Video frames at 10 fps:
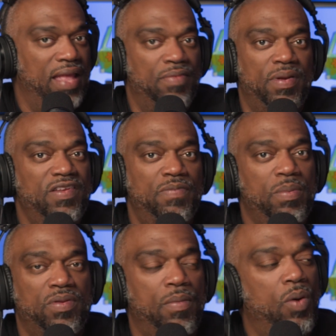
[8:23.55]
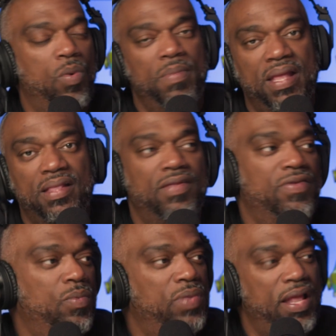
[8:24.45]
as much as people talk about, well, men
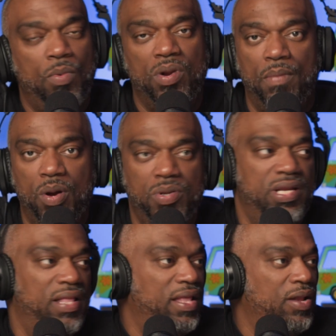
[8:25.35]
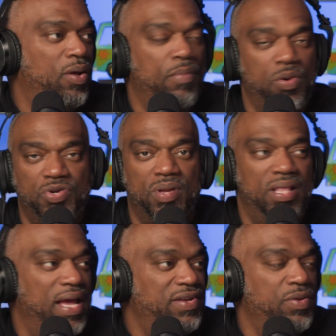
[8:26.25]
they don't want emotional
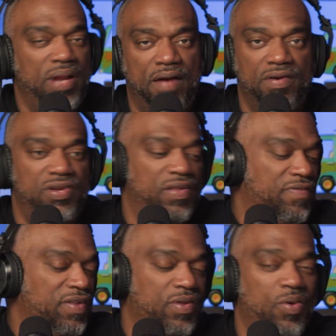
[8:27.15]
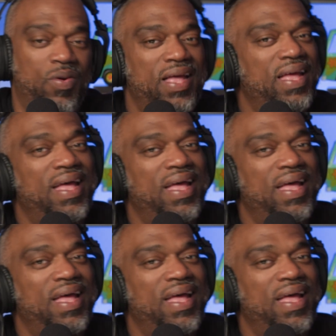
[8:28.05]
connection, whatever, it's just physical.